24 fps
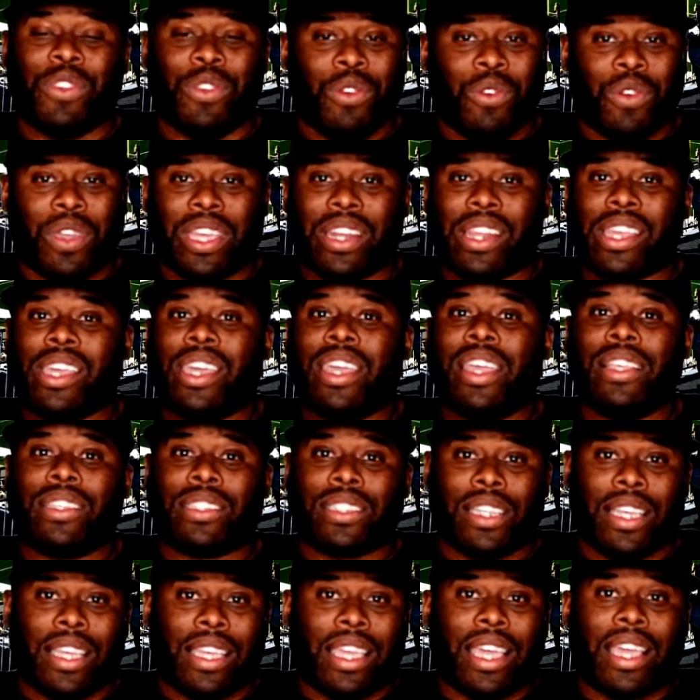You could
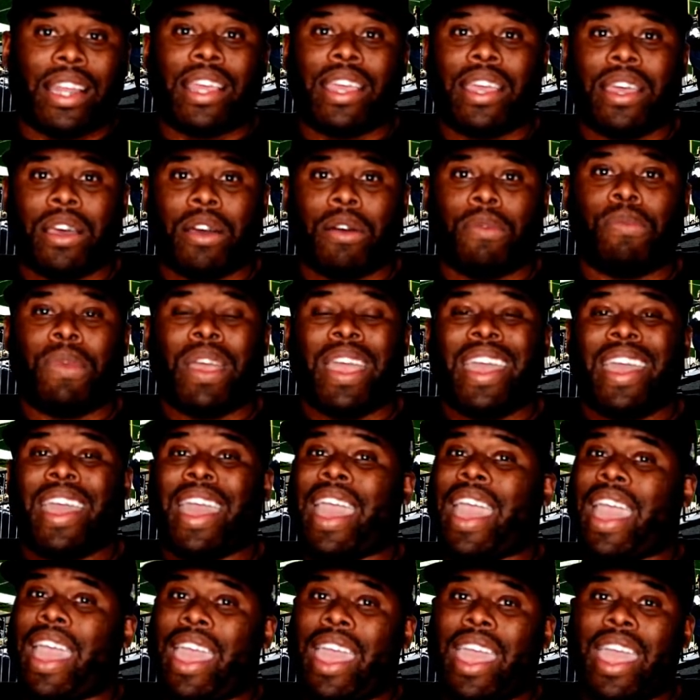easily get him
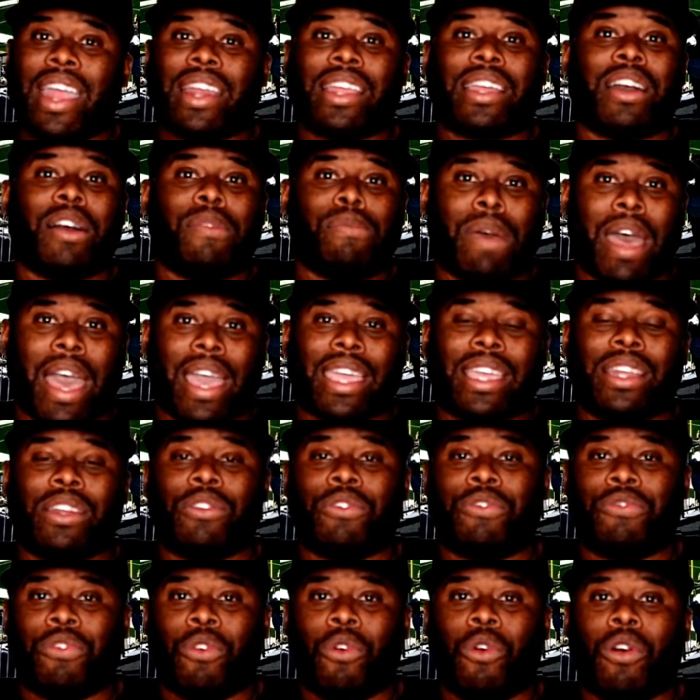and come back in
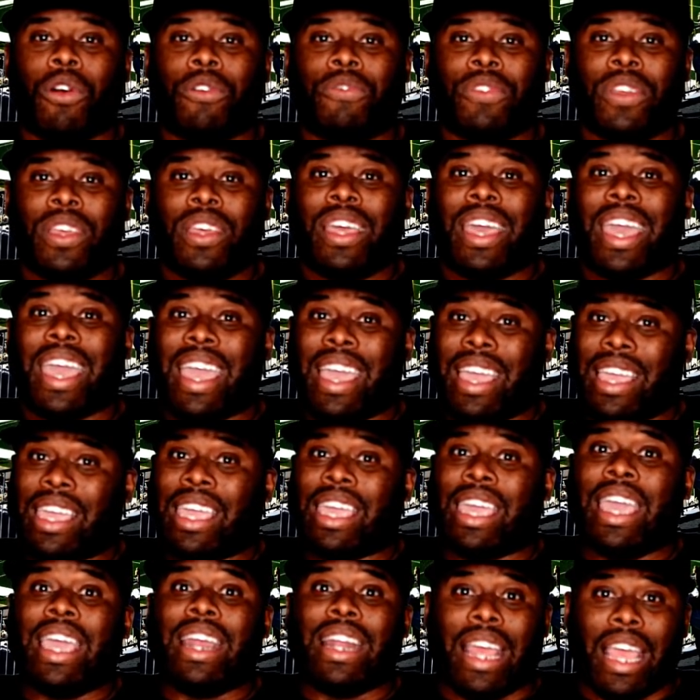the fourth and
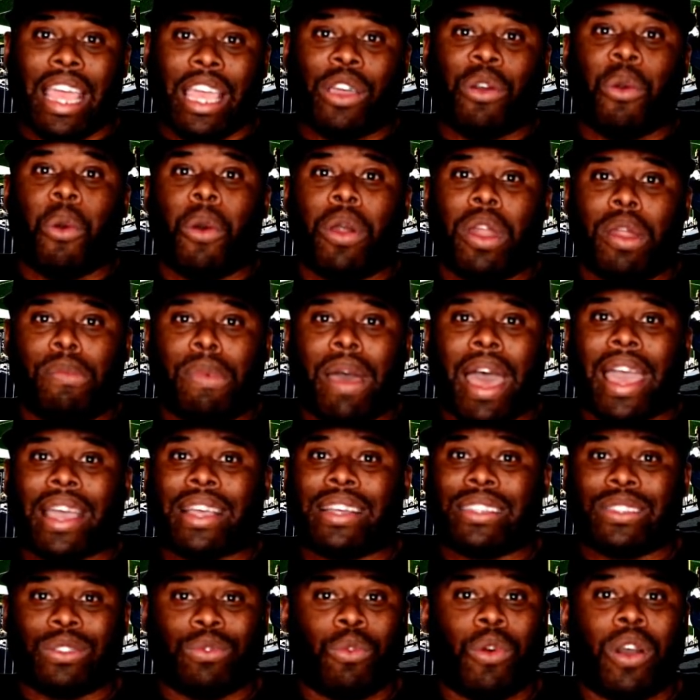get a quarterback
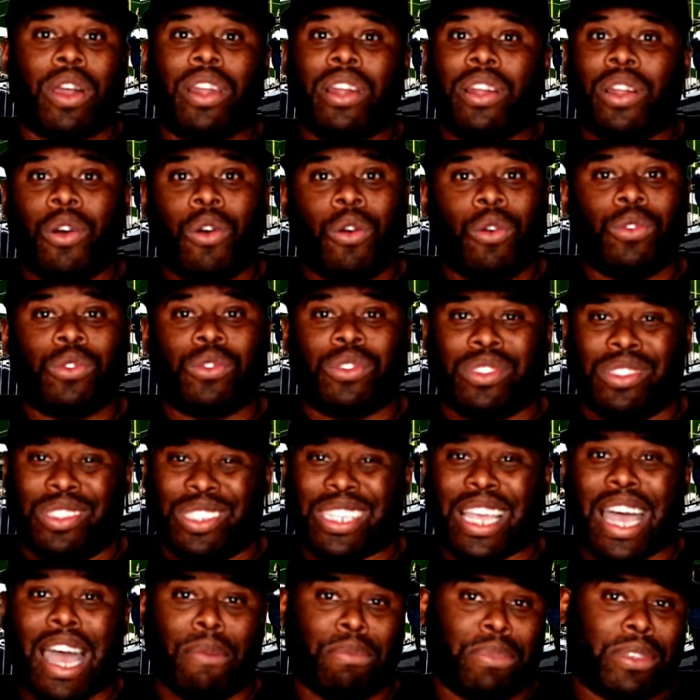because one of those
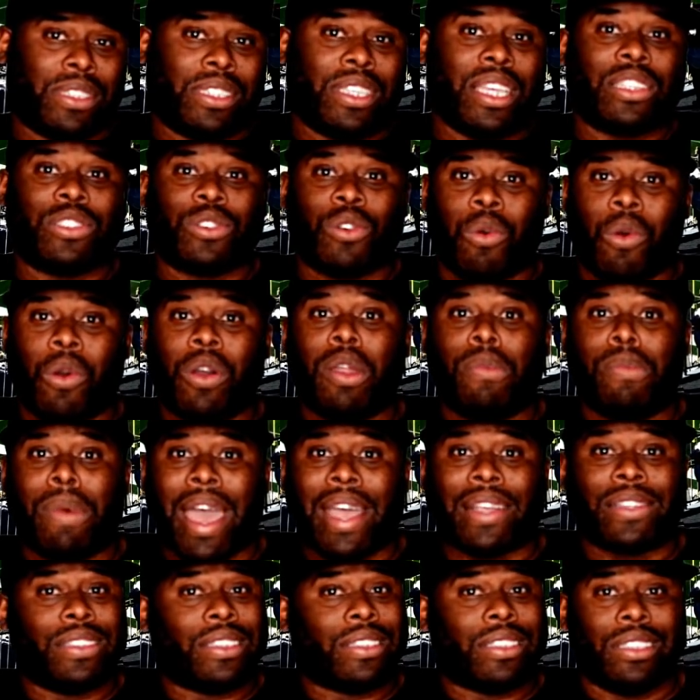top six
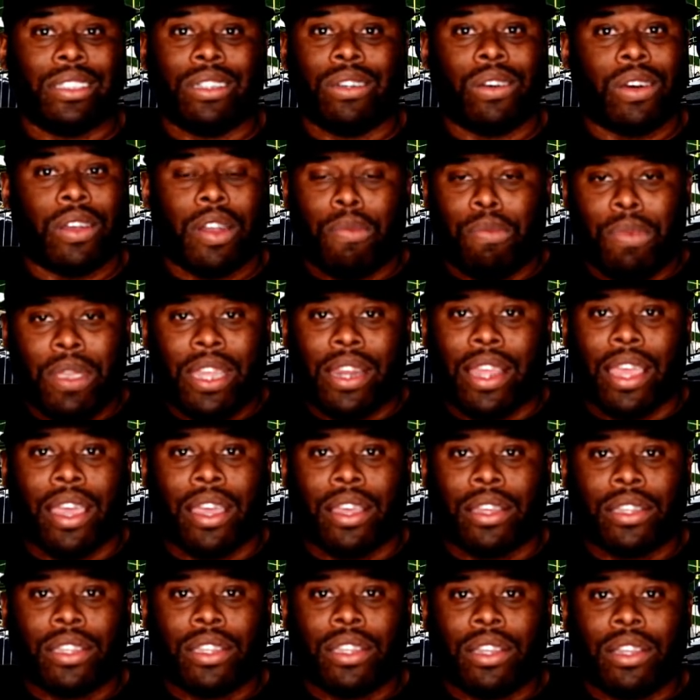quarterbacks is still going to be
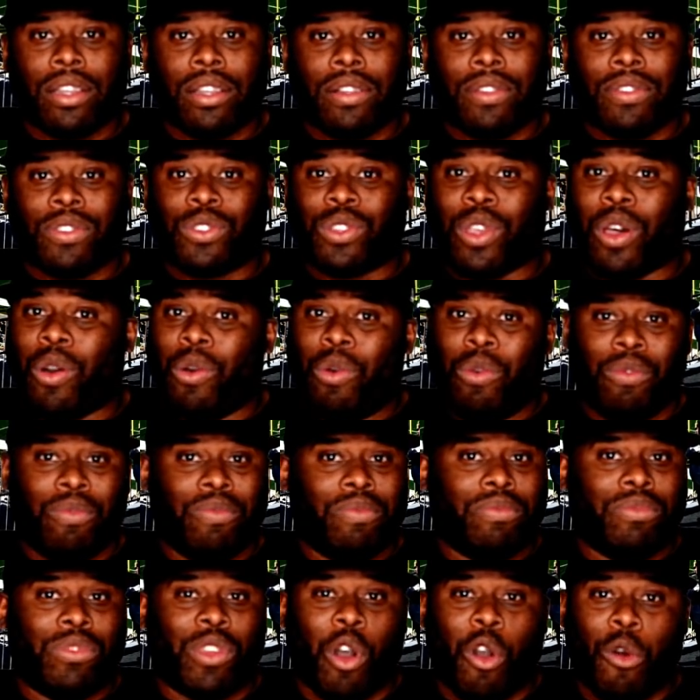there.
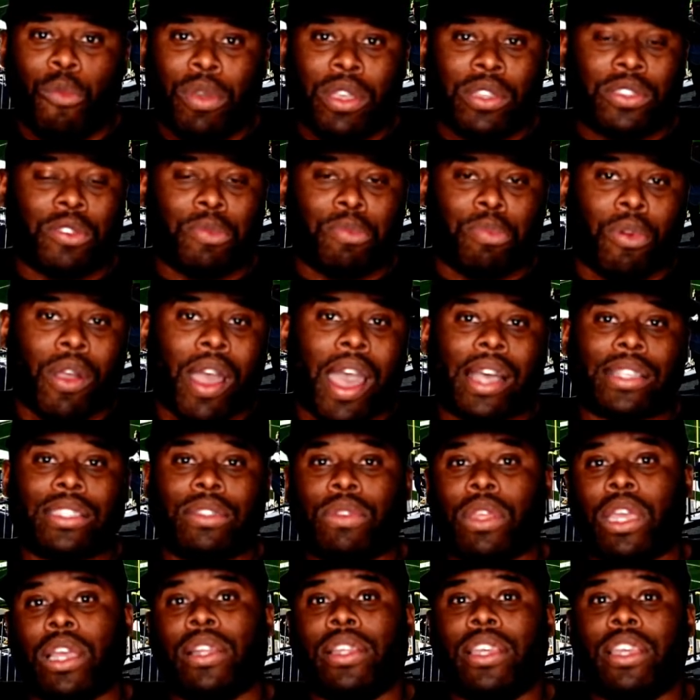So don't be surprised
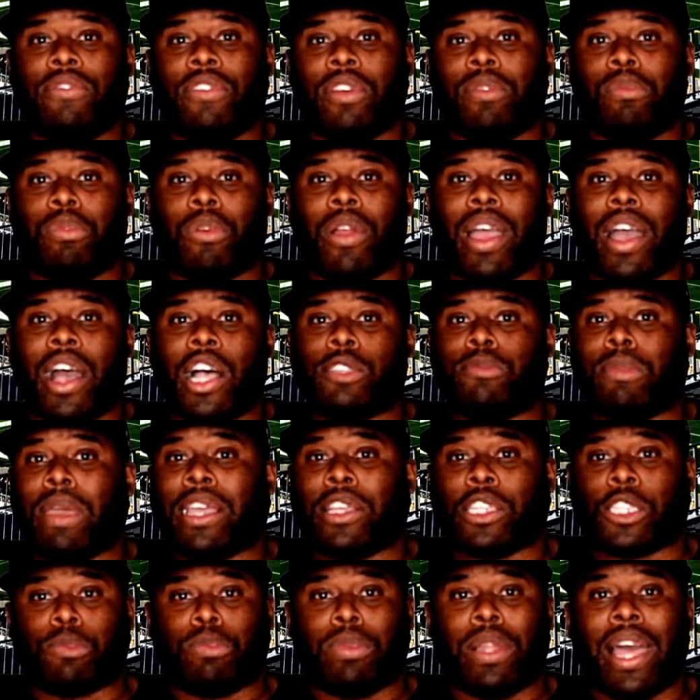if the Cleveland Browns
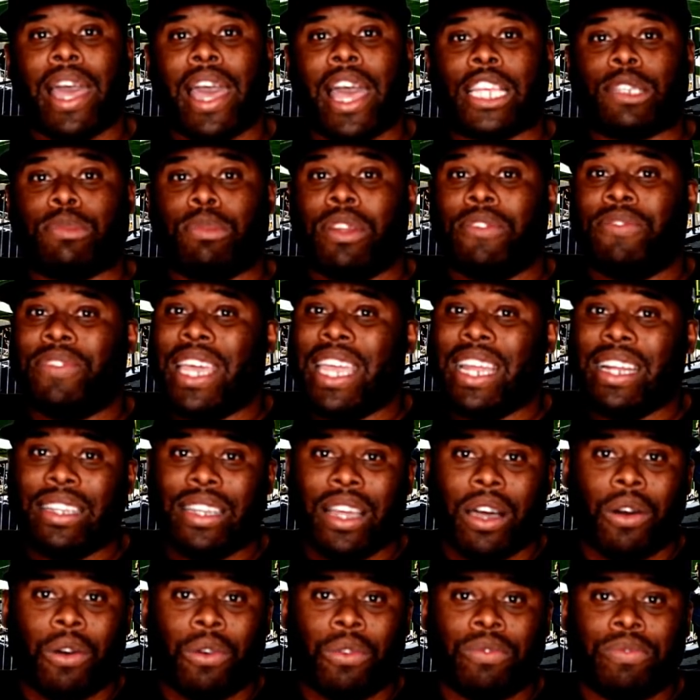make a splash. But if they
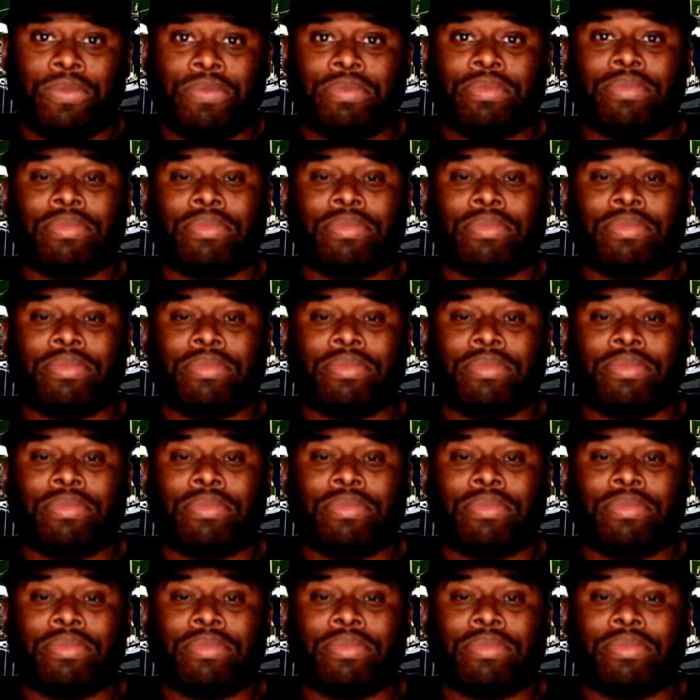don't,